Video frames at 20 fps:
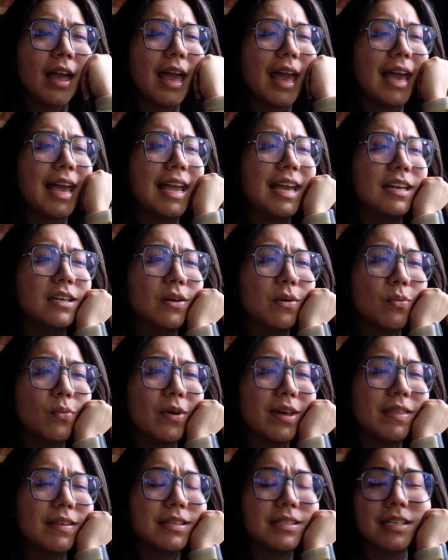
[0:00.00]
and
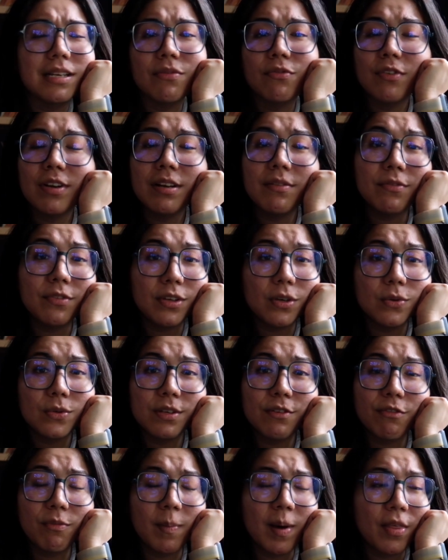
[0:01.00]
with different views
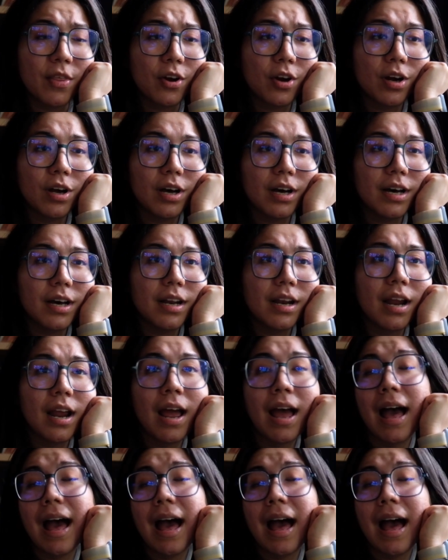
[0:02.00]
of motherhood.